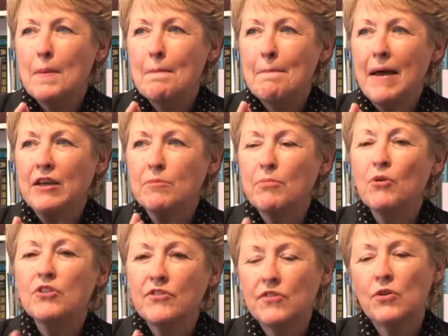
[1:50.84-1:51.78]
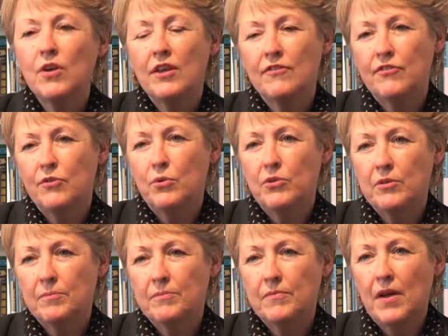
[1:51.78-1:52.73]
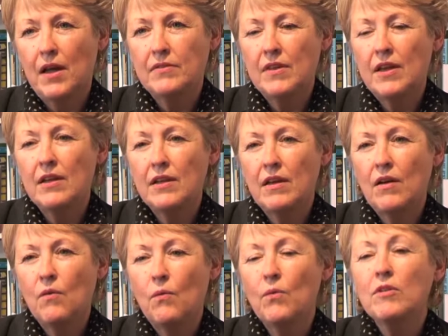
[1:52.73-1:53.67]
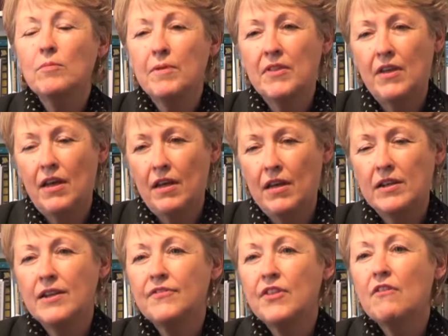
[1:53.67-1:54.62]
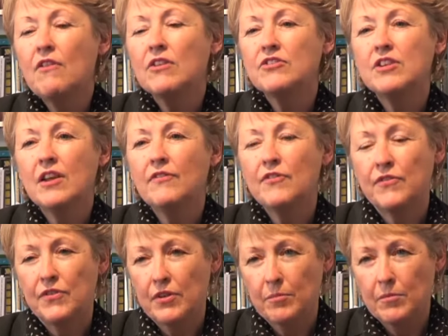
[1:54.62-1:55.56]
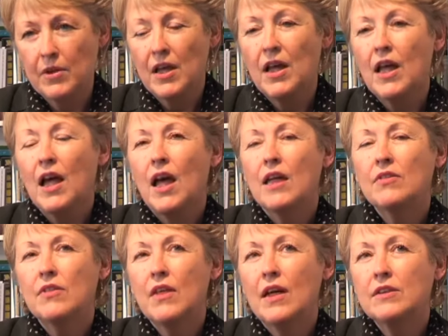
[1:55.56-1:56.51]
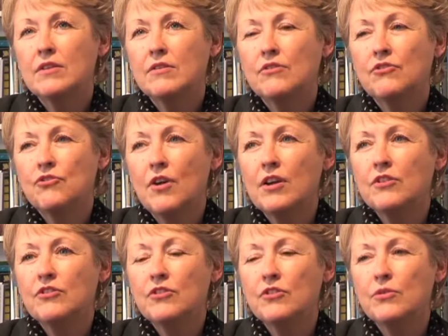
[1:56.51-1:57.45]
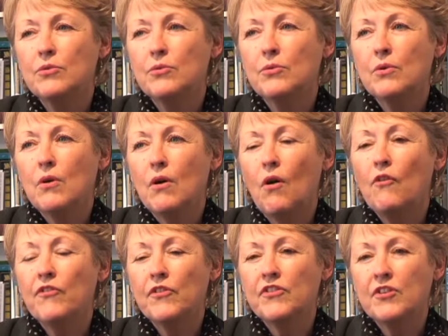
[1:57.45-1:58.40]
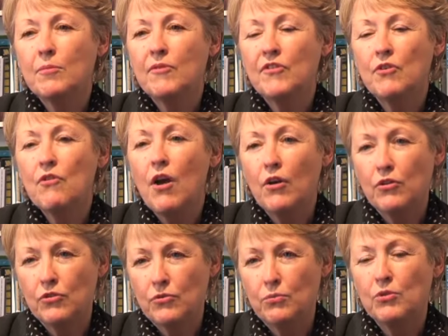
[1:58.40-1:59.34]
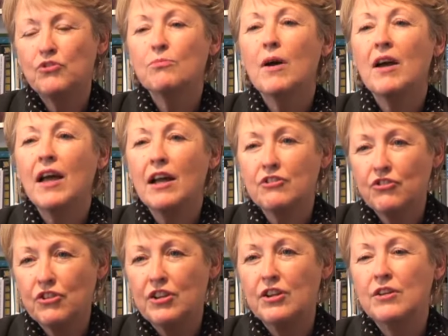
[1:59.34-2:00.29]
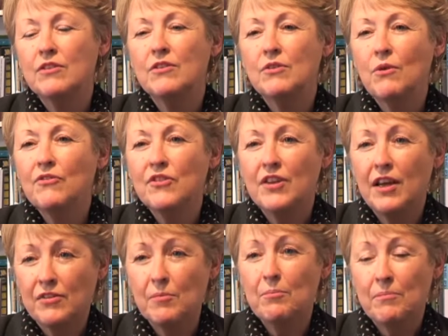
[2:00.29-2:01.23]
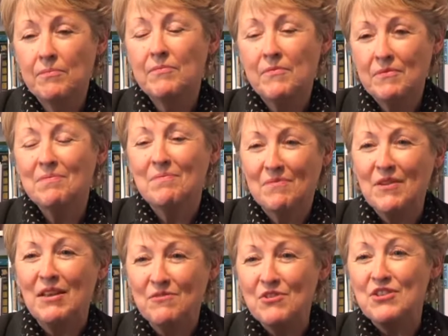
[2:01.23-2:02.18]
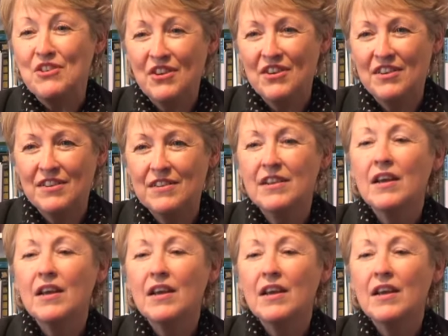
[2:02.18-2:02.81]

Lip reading: make a point of looking for them, and they will be there. And if there aren't enough of them, then try to offer some of your own, which might actually, you often get them in return.